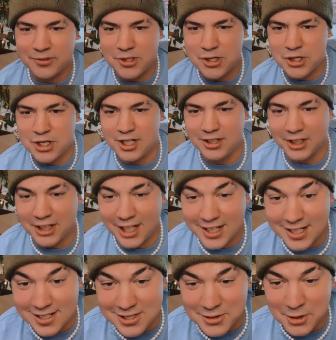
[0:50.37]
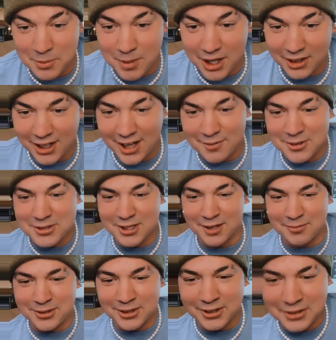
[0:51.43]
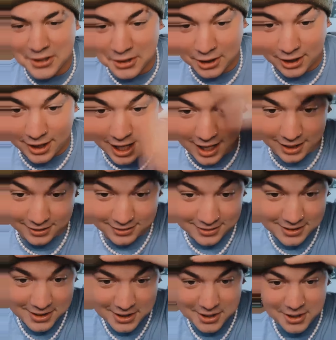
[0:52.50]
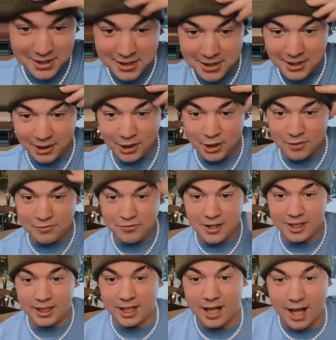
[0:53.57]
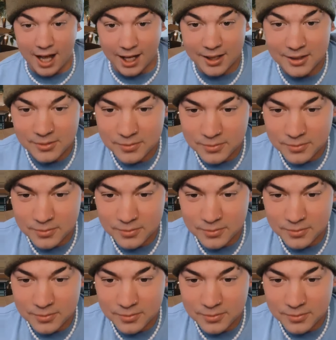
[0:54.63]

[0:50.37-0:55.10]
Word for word: She the kid has joined my live. What's up, dude? You're a clown. You're a funny guy.